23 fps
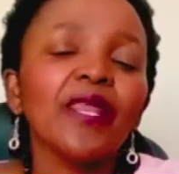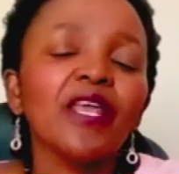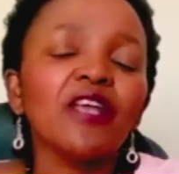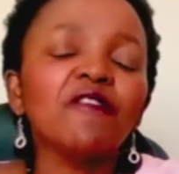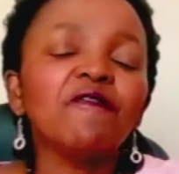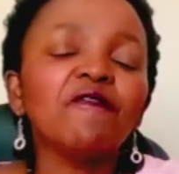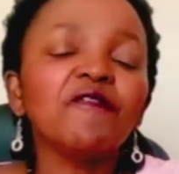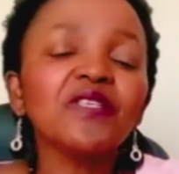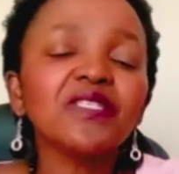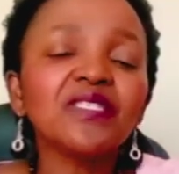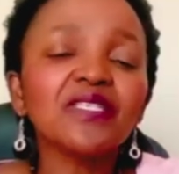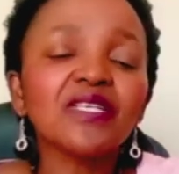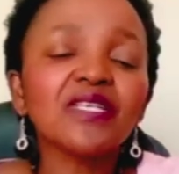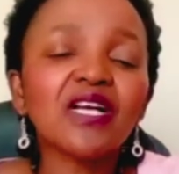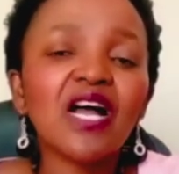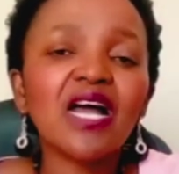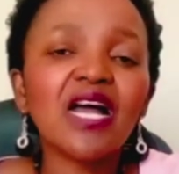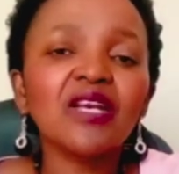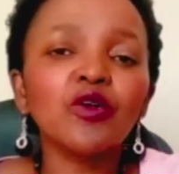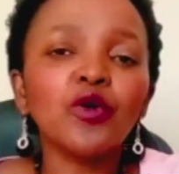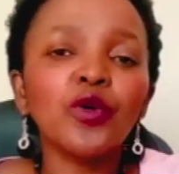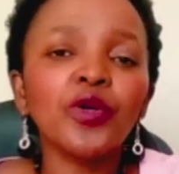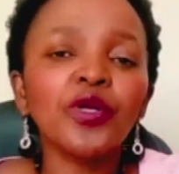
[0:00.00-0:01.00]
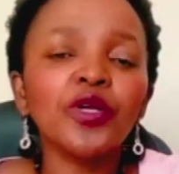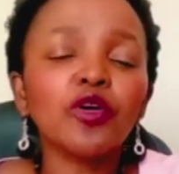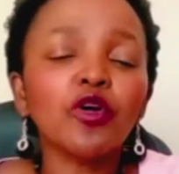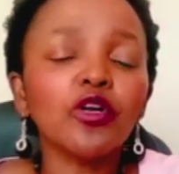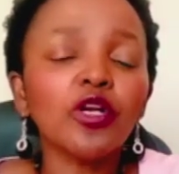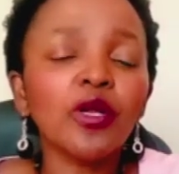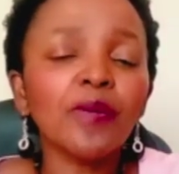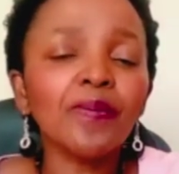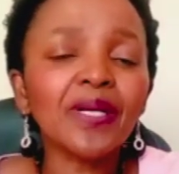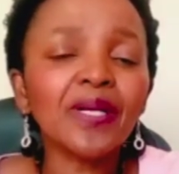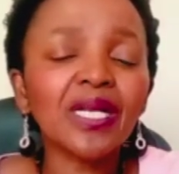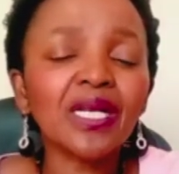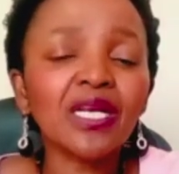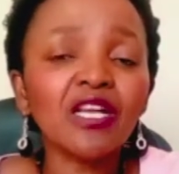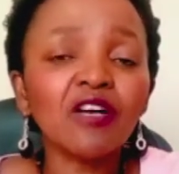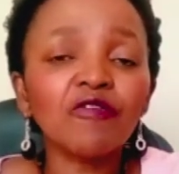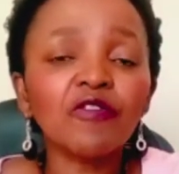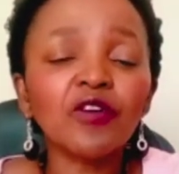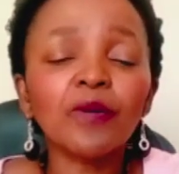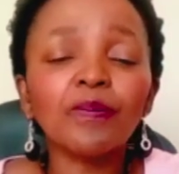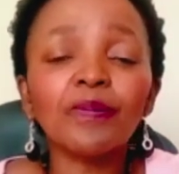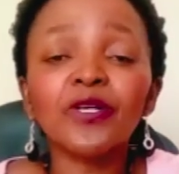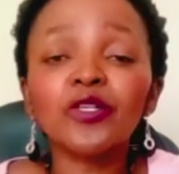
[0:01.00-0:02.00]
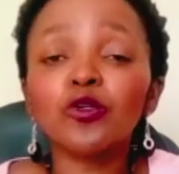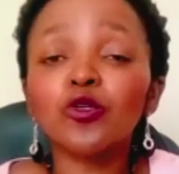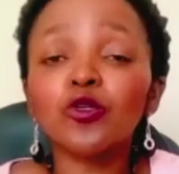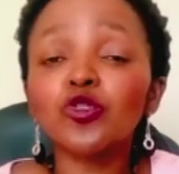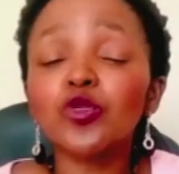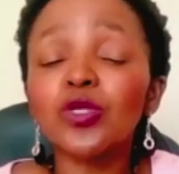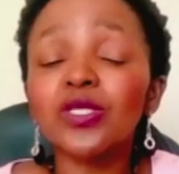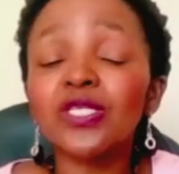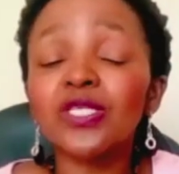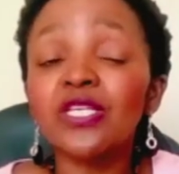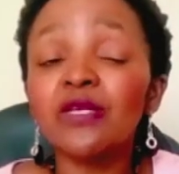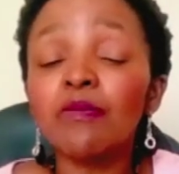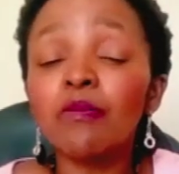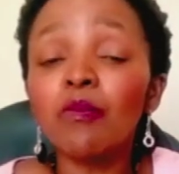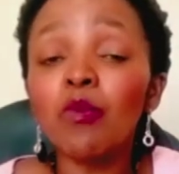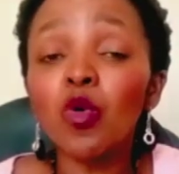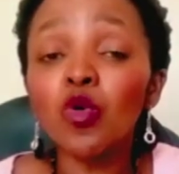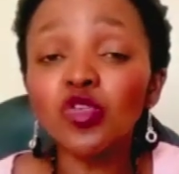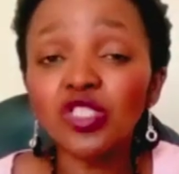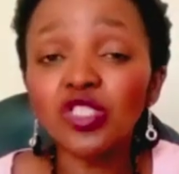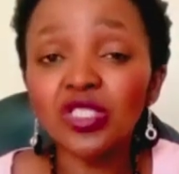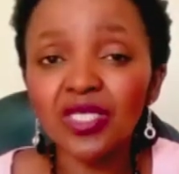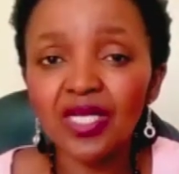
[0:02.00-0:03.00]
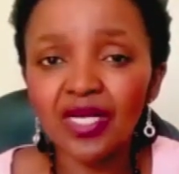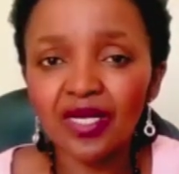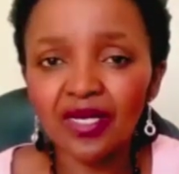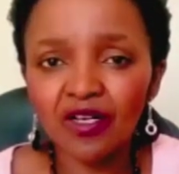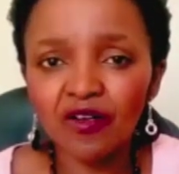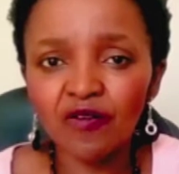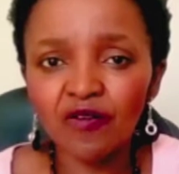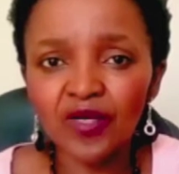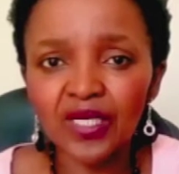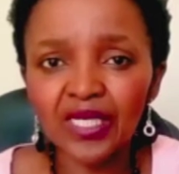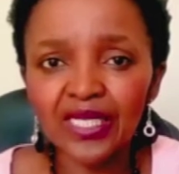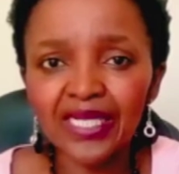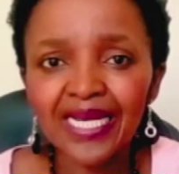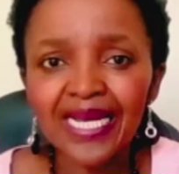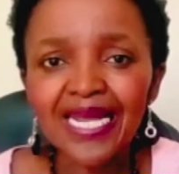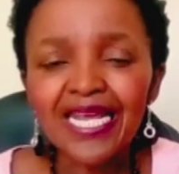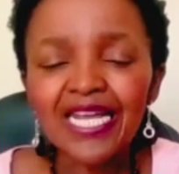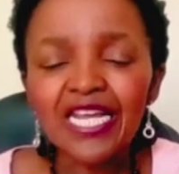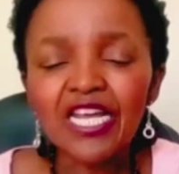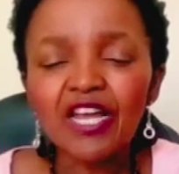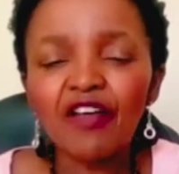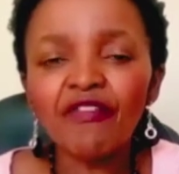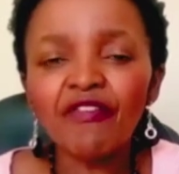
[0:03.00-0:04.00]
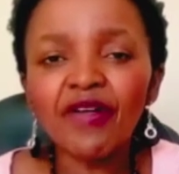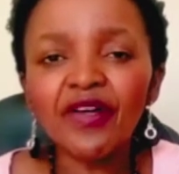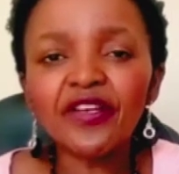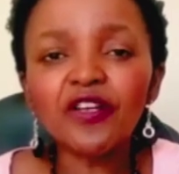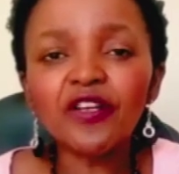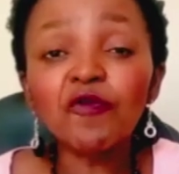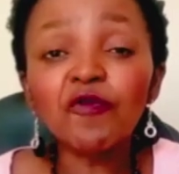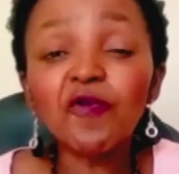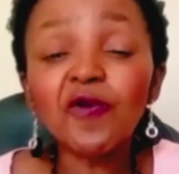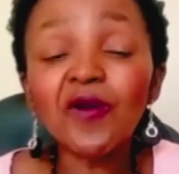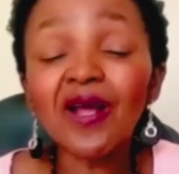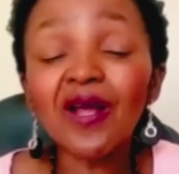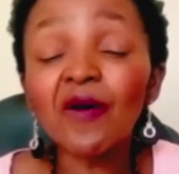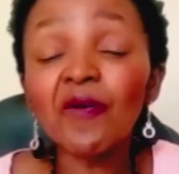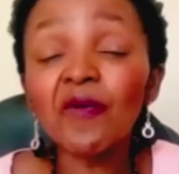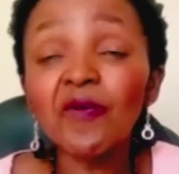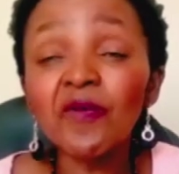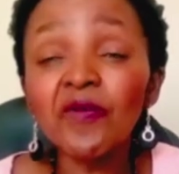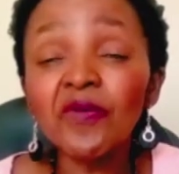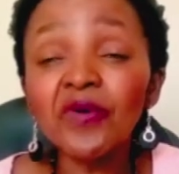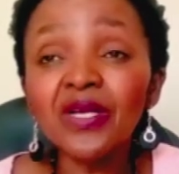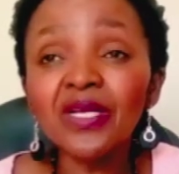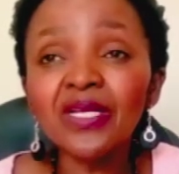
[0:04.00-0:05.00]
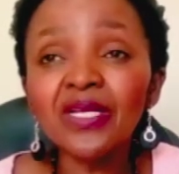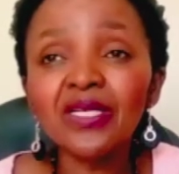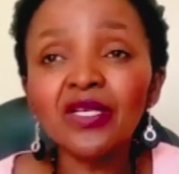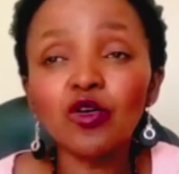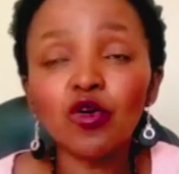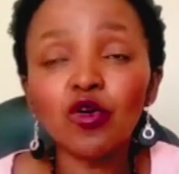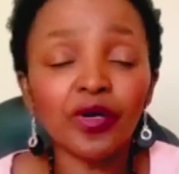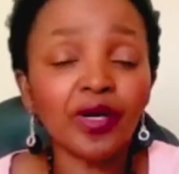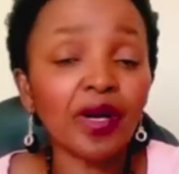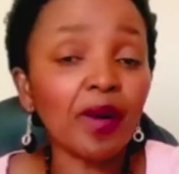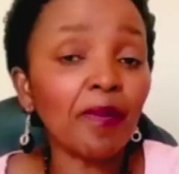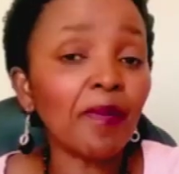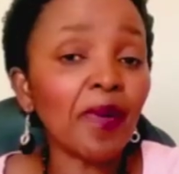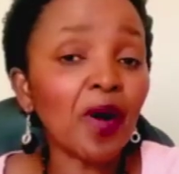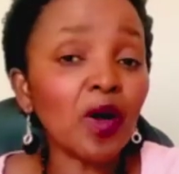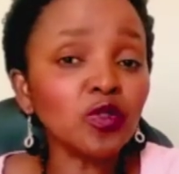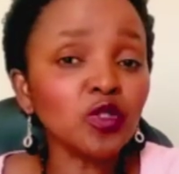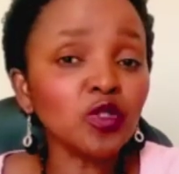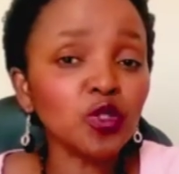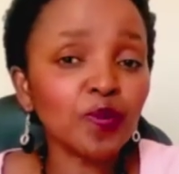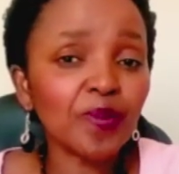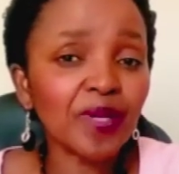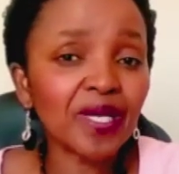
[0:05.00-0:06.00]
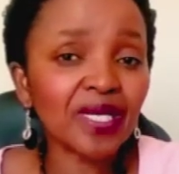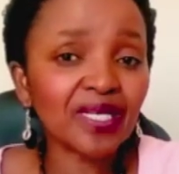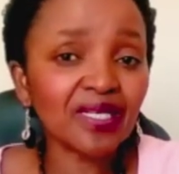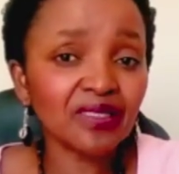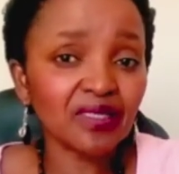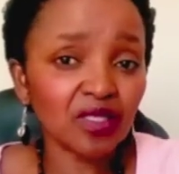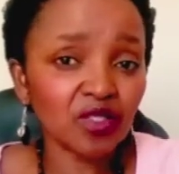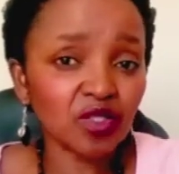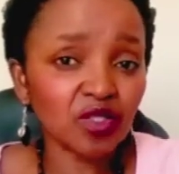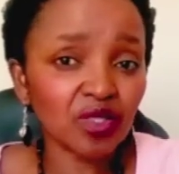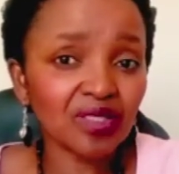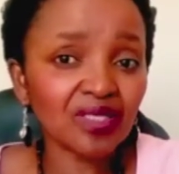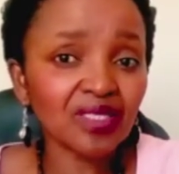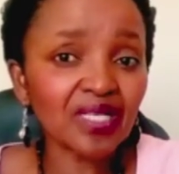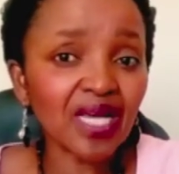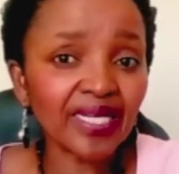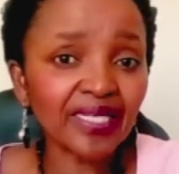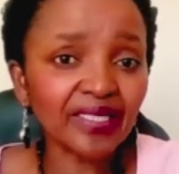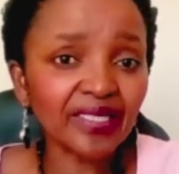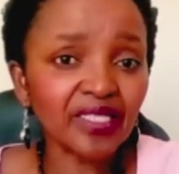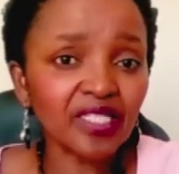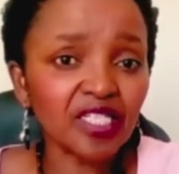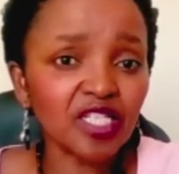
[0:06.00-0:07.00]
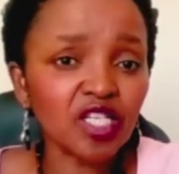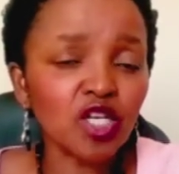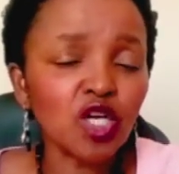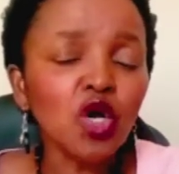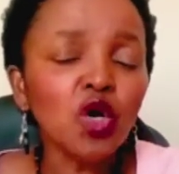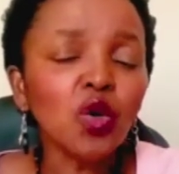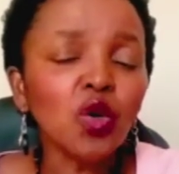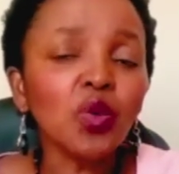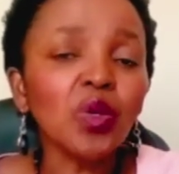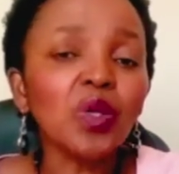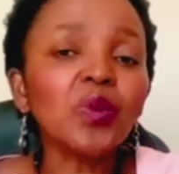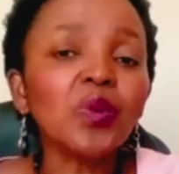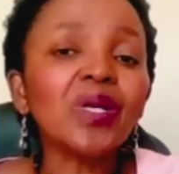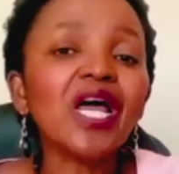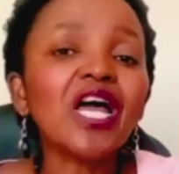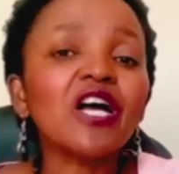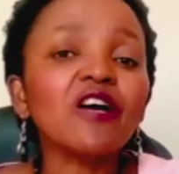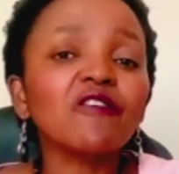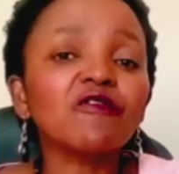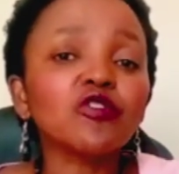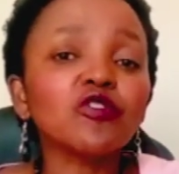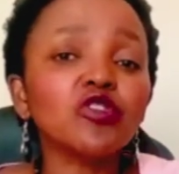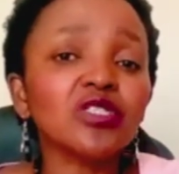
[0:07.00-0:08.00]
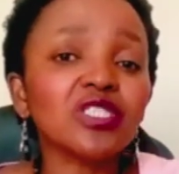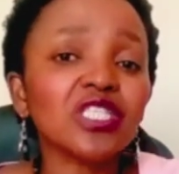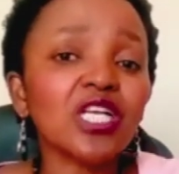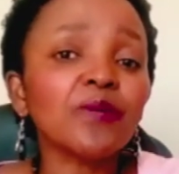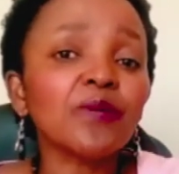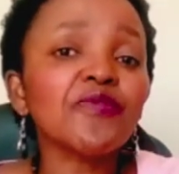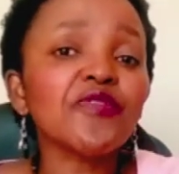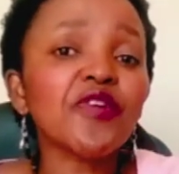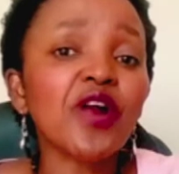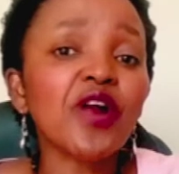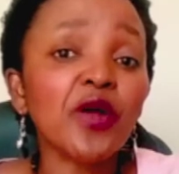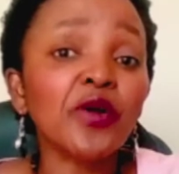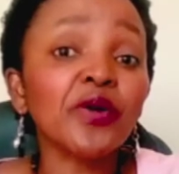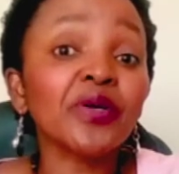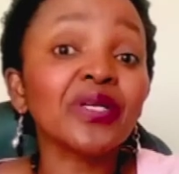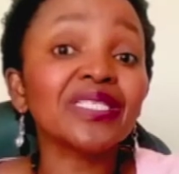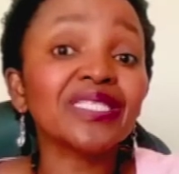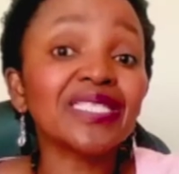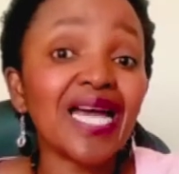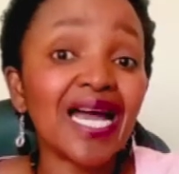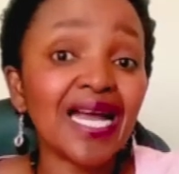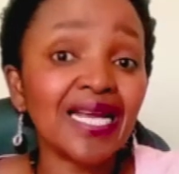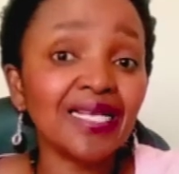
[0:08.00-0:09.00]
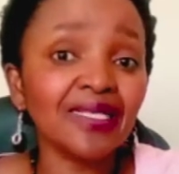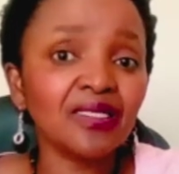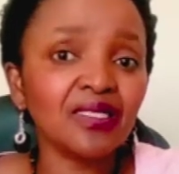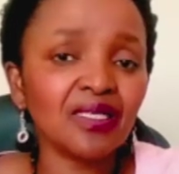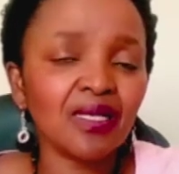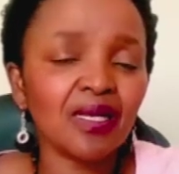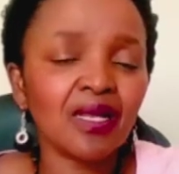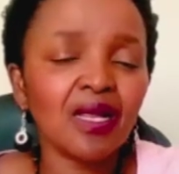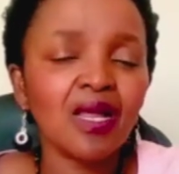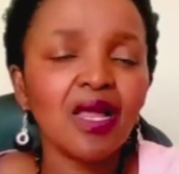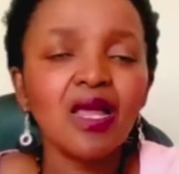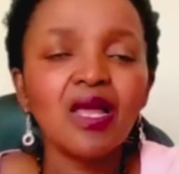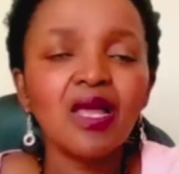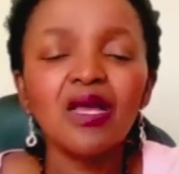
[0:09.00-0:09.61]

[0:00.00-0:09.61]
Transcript: a physical or economic level, but also at an emotional level. And that if we are really going to bounce back as a society, we will have to start prioritizing